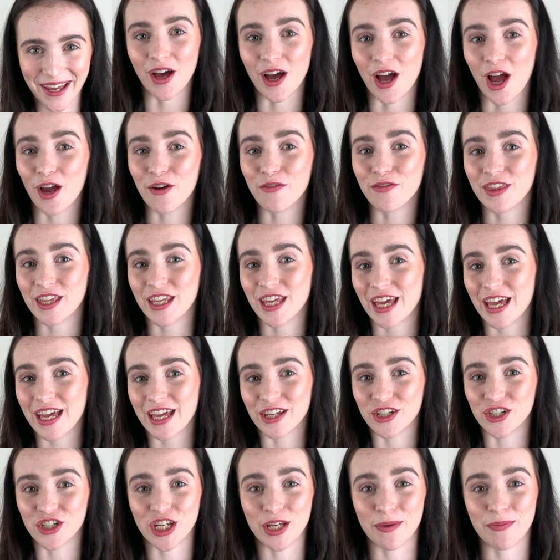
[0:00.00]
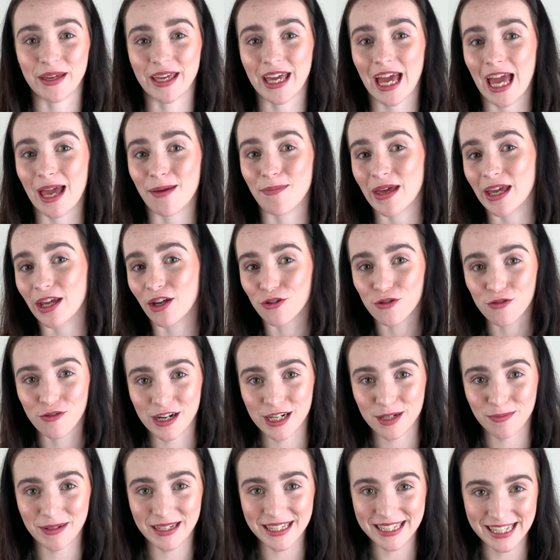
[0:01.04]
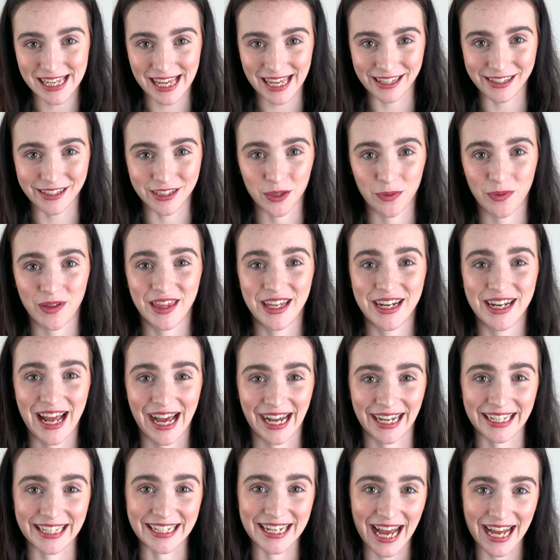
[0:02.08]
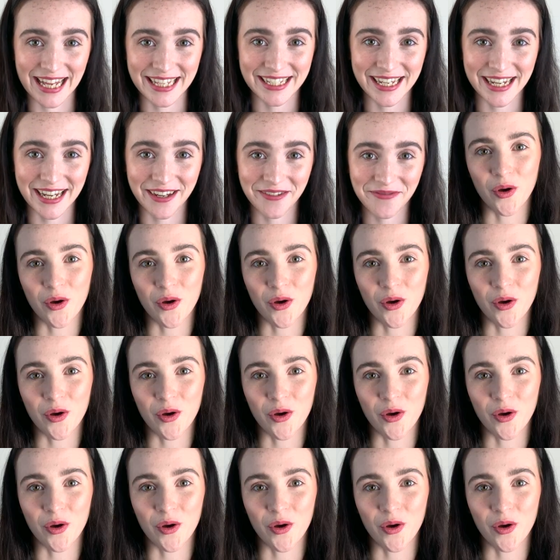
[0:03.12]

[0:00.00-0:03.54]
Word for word: Over the years, she became incredibly skilled with the naginata,